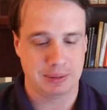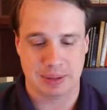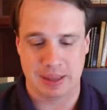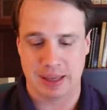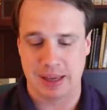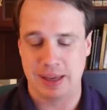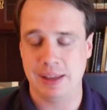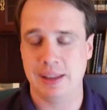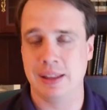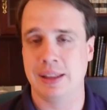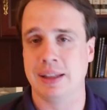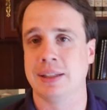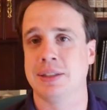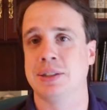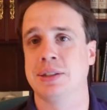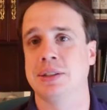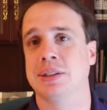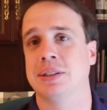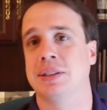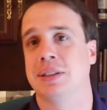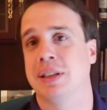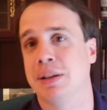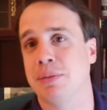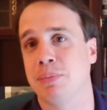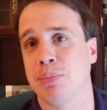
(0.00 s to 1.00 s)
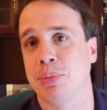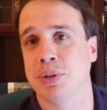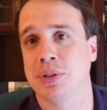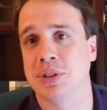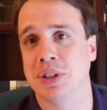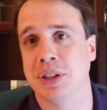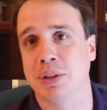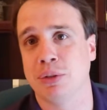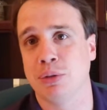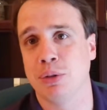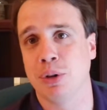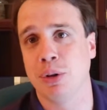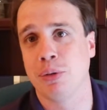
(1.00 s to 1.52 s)
hey, that's a
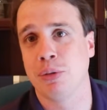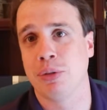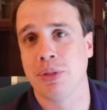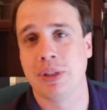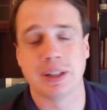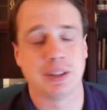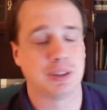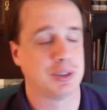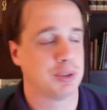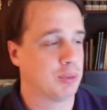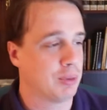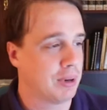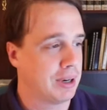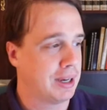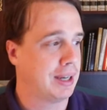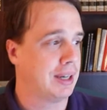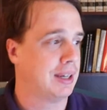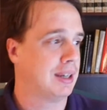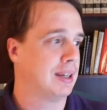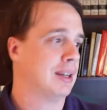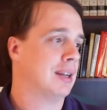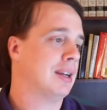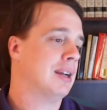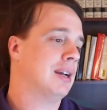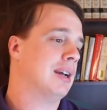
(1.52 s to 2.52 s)
10% growth. That's great.